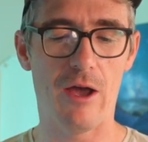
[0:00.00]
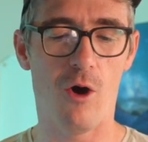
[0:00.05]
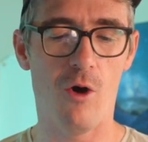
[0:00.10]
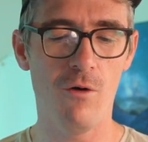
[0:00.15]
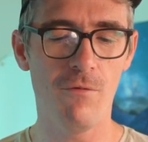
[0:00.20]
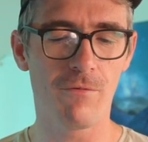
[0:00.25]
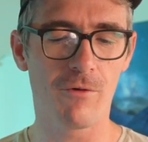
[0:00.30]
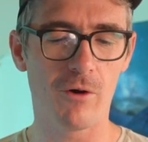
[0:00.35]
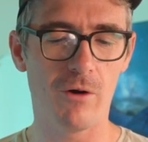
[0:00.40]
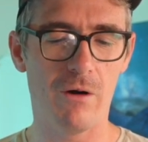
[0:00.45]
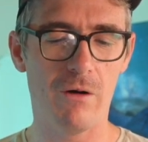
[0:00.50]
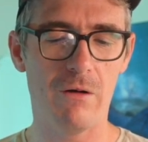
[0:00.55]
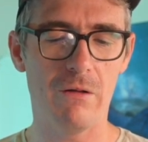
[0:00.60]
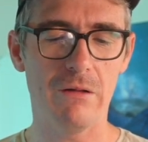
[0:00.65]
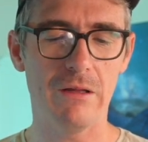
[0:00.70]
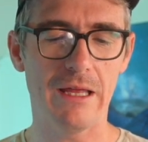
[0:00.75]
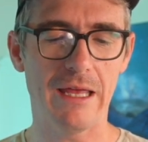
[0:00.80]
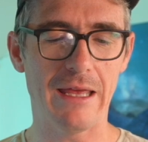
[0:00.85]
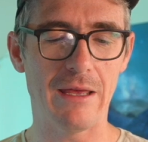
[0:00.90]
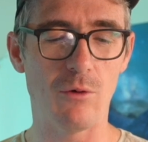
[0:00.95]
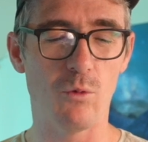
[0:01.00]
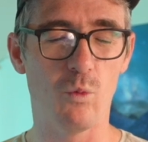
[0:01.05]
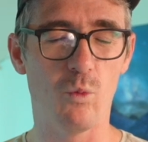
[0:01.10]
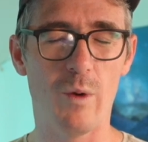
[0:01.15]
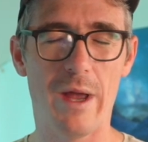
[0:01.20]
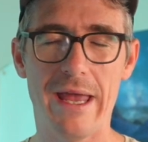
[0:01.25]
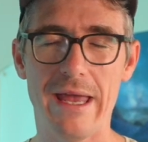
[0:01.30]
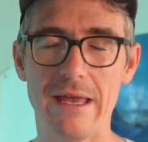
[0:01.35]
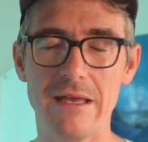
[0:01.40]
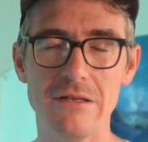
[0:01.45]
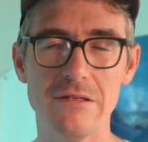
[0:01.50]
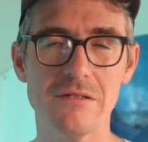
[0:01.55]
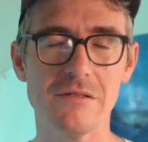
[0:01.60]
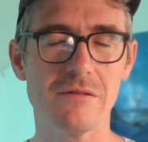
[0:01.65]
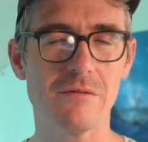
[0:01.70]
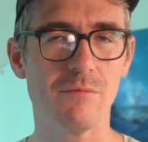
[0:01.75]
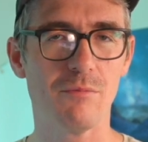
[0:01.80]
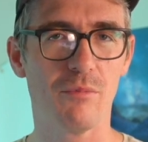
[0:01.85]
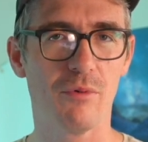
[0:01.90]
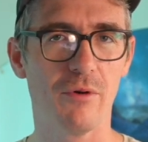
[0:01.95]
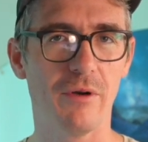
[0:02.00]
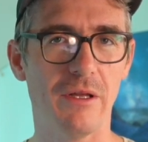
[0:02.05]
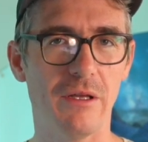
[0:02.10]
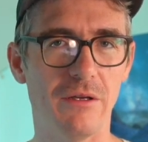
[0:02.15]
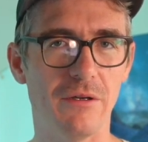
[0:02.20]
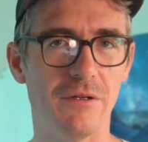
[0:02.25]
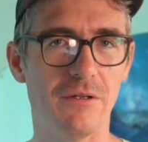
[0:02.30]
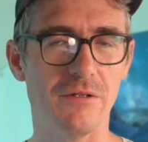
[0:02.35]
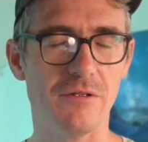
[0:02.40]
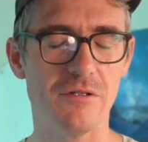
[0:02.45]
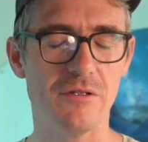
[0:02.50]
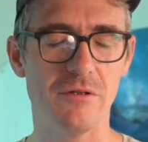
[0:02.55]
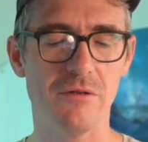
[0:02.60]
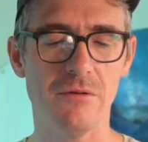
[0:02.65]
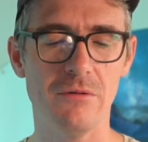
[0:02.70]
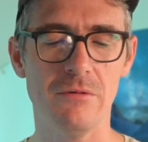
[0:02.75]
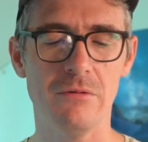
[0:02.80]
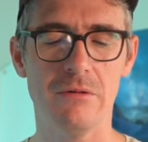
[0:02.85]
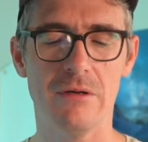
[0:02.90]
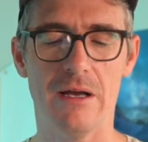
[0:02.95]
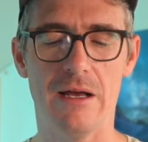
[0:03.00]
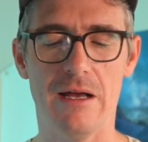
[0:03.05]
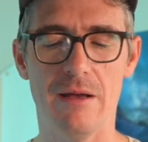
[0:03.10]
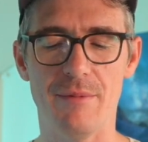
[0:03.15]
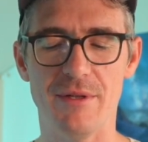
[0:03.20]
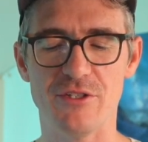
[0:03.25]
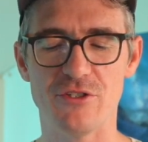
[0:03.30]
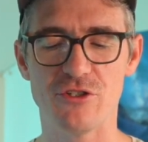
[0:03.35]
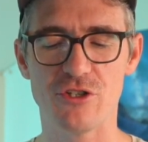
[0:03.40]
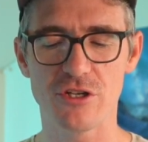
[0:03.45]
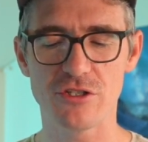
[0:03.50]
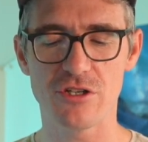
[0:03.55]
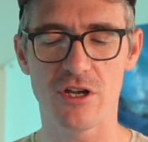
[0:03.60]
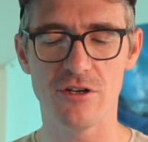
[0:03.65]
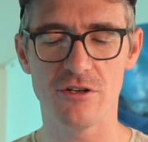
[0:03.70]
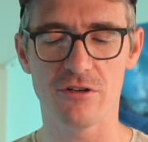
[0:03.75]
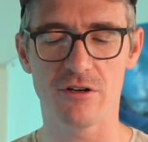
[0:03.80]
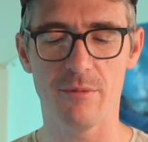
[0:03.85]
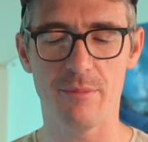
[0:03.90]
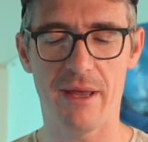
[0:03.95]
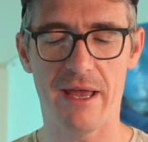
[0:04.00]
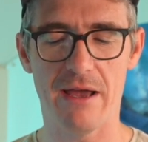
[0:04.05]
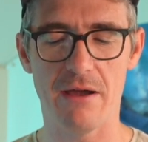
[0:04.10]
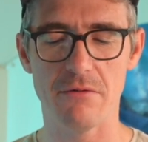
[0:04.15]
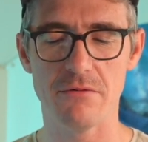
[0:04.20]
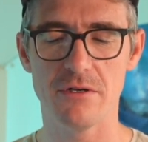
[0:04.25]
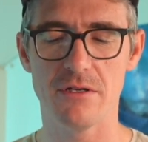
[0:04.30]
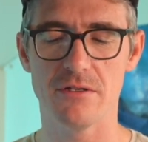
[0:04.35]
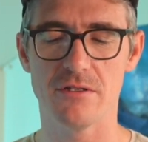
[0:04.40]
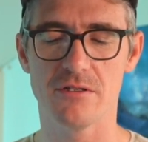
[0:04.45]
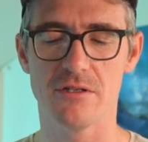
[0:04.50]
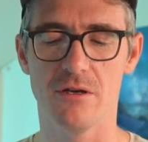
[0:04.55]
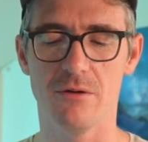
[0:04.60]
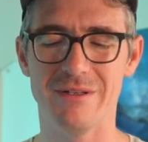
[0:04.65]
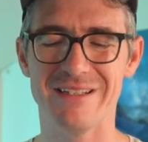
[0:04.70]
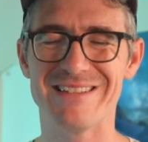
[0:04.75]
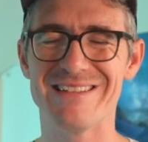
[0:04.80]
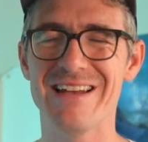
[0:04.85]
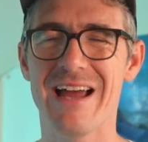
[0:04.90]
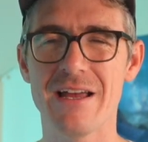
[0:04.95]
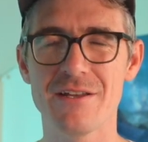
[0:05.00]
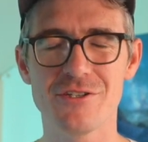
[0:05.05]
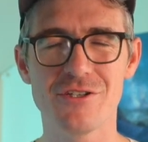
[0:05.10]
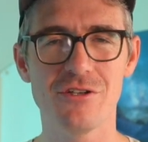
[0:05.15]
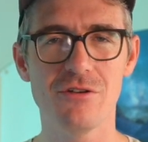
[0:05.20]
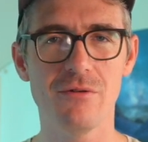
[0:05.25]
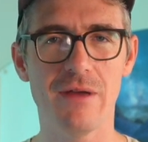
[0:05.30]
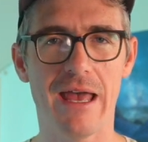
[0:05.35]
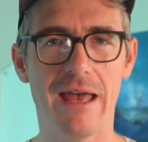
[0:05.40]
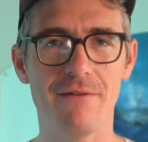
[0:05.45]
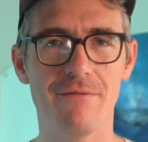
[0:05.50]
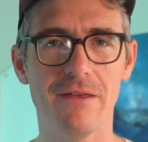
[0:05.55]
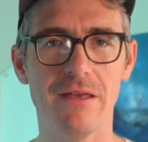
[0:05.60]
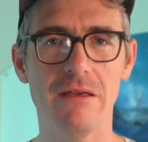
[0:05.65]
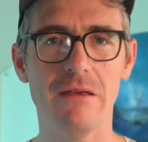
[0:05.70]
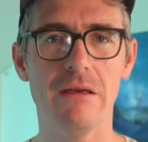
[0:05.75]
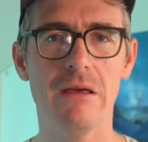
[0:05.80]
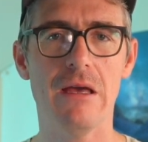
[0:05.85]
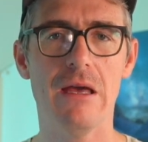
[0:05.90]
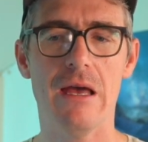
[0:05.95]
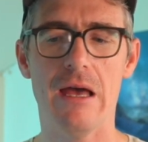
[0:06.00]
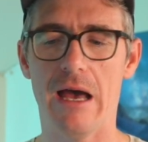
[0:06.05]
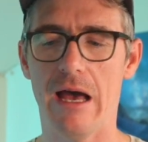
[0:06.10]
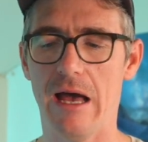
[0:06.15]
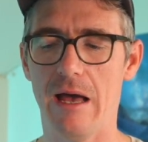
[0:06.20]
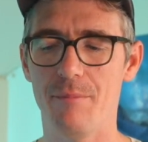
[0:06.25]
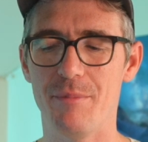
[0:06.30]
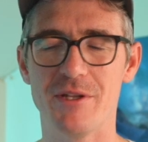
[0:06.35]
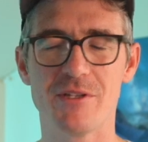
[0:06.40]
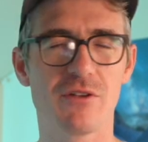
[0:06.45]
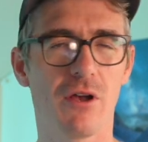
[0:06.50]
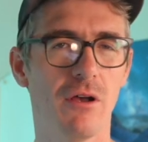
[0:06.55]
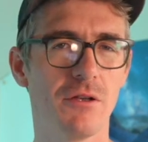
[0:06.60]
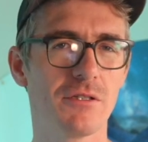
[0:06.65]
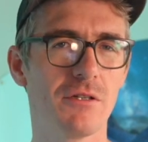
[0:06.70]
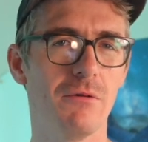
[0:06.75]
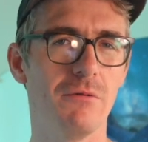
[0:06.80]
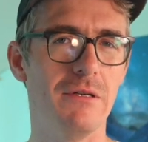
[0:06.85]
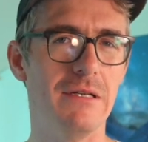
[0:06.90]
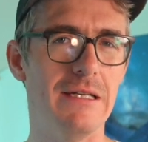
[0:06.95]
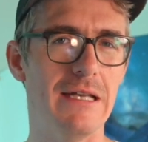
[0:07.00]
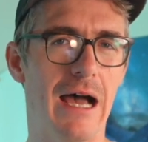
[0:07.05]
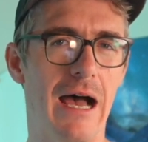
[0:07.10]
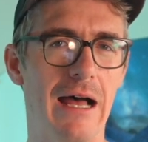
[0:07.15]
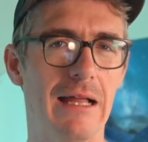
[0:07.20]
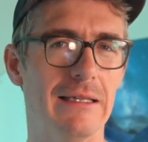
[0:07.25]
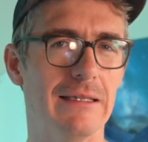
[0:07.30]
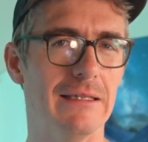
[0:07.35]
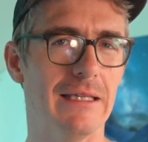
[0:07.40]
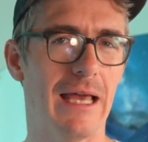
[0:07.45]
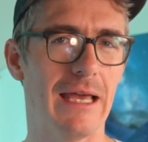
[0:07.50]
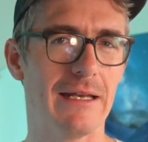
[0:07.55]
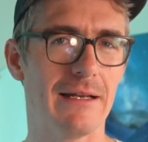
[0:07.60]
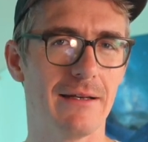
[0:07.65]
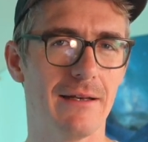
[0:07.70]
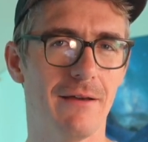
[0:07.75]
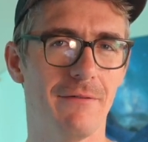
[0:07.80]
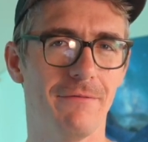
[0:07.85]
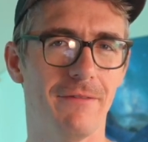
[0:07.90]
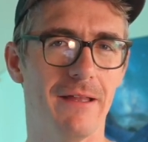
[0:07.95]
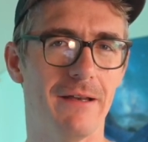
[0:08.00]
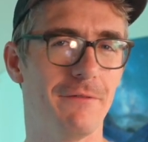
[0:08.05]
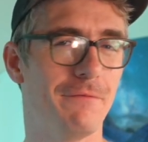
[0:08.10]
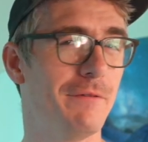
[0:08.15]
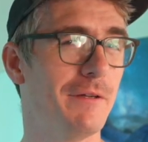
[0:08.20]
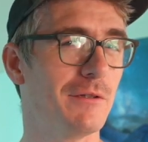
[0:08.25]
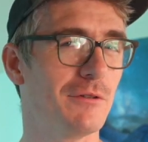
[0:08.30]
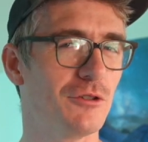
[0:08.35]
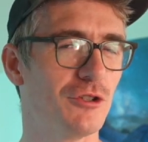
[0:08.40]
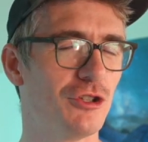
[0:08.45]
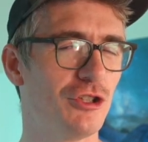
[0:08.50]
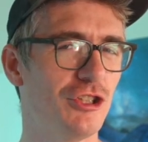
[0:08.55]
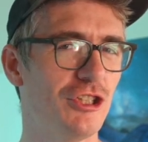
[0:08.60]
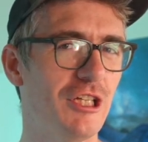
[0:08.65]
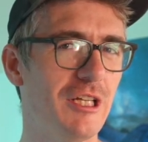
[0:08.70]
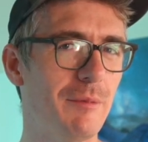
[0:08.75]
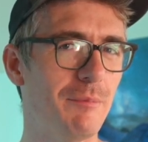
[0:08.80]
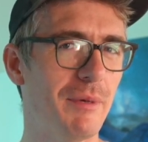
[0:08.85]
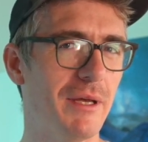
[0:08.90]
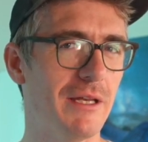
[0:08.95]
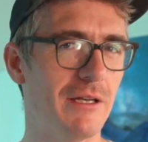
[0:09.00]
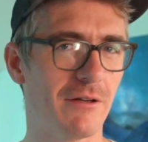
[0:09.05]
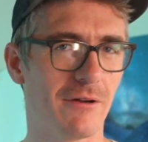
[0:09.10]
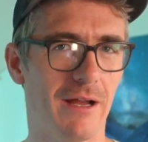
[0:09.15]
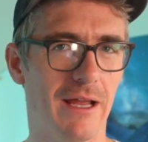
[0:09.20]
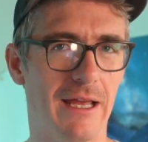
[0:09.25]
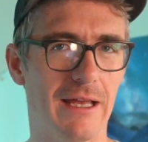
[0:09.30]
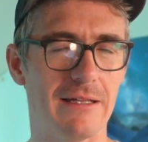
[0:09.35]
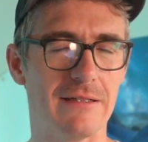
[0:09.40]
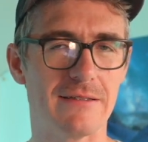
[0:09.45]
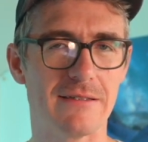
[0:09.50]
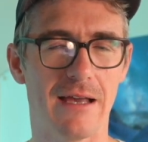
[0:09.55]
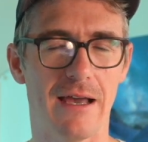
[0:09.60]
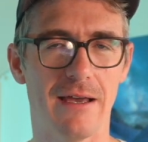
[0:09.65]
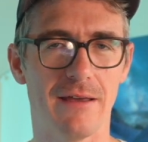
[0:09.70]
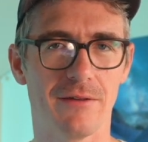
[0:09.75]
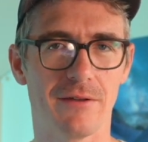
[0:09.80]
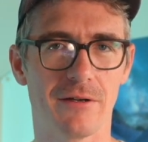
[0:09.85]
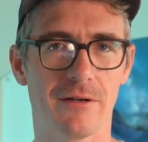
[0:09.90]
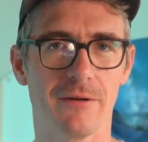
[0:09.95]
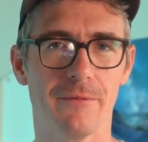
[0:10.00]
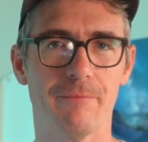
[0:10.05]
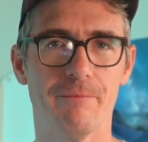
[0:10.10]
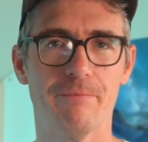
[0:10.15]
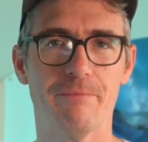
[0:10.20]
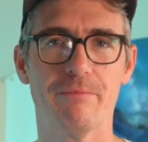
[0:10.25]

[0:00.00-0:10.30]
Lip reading: Overall, it weighs pretty good too. It's just under a pound, so it's not too heavy. But it's also not light enough that it feels cheap in your hands either.